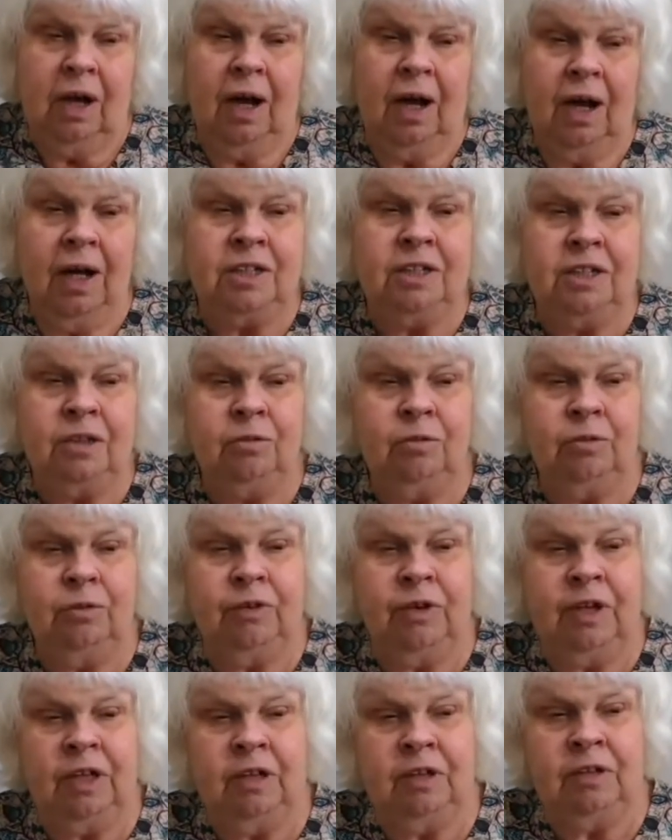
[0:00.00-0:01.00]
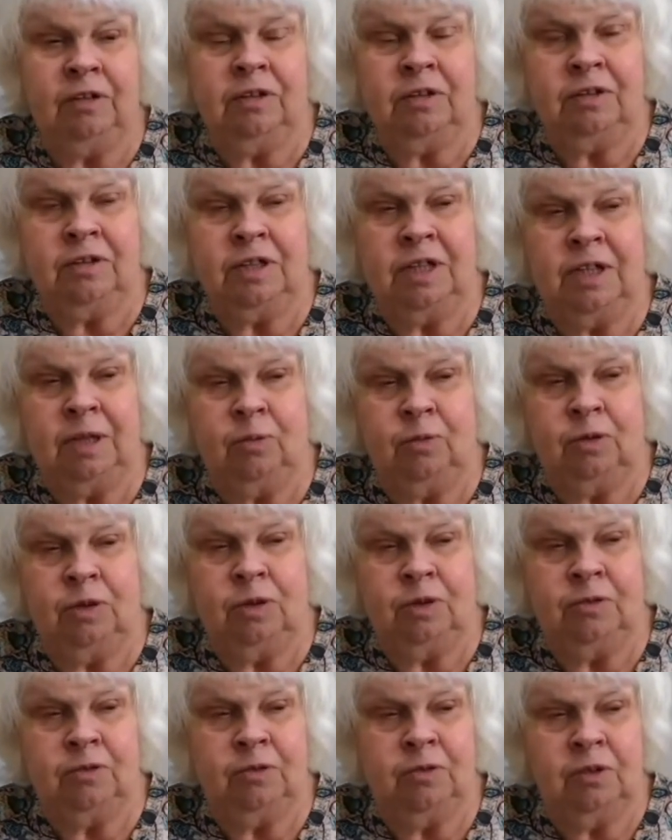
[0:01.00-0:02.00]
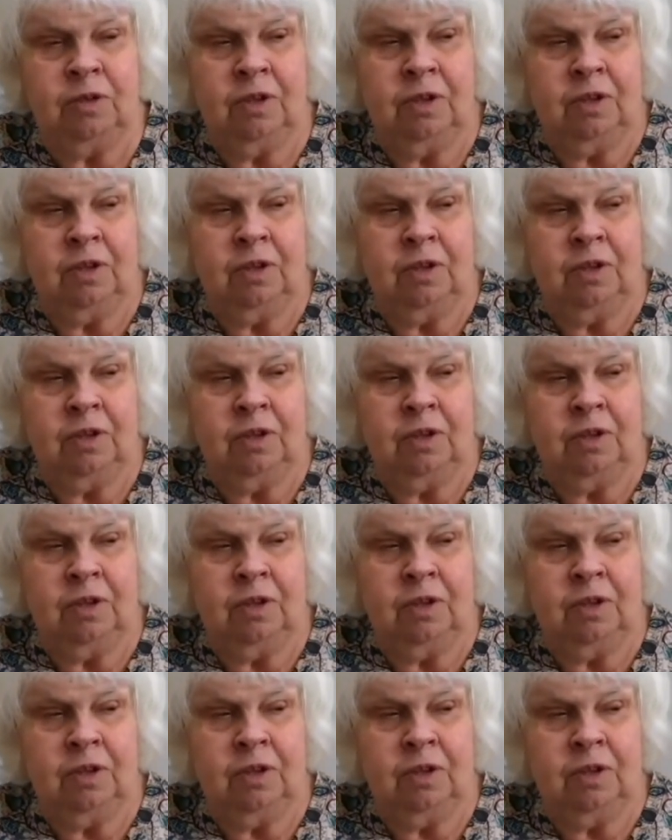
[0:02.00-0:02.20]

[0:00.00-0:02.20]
I don't think that he would have